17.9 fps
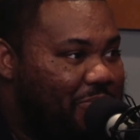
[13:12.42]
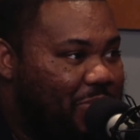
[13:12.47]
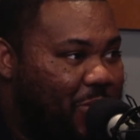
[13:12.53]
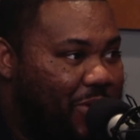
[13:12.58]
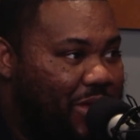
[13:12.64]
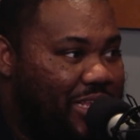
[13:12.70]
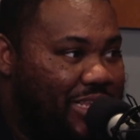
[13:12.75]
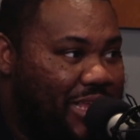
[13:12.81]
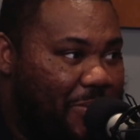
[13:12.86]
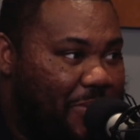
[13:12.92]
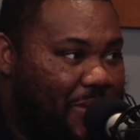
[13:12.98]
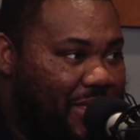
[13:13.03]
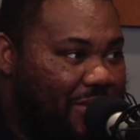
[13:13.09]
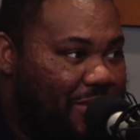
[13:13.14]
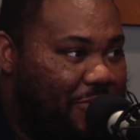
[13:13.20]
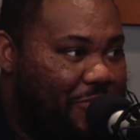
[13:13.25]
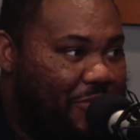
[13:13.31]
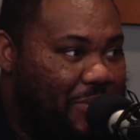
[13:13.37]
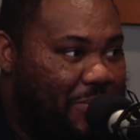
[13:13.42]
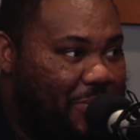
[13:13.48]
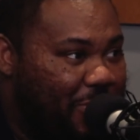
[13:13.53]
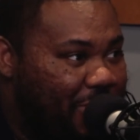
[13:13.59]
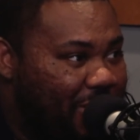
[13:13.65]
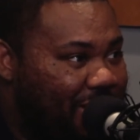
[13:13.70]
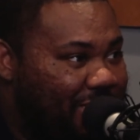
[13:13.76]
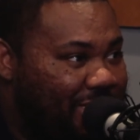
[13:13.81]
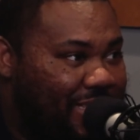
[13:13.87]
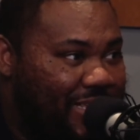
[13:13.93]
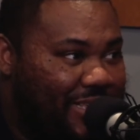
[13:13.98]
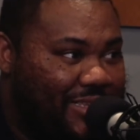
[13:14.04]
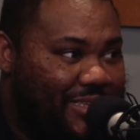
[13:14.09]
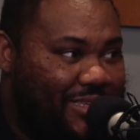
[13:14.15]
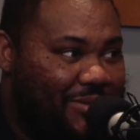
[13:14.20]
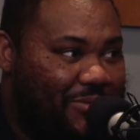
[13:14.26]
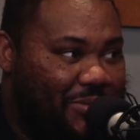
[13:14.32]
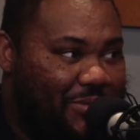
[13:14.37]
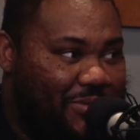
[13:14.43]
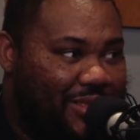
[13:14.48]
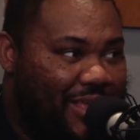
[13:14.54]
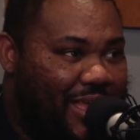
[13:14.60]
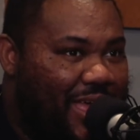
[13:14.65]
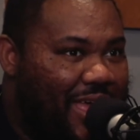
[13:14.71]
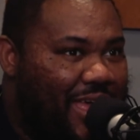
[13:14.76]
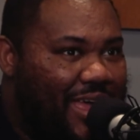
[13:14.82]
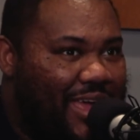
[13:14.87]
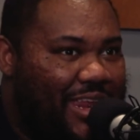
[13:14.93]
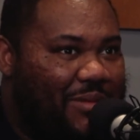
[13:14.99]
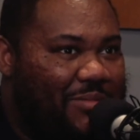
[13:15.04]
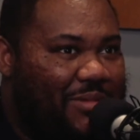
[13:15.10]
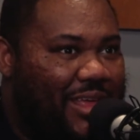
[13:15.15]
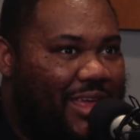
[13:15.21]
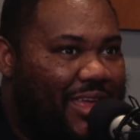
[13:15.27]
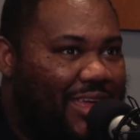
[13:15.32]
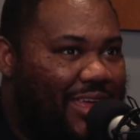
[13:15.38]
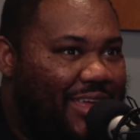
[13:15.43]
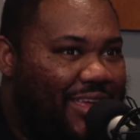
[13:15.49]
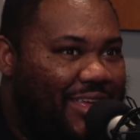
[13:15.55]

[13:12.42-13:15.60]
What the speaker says: where he's like picking up footprints and he could see what was, and I'm like,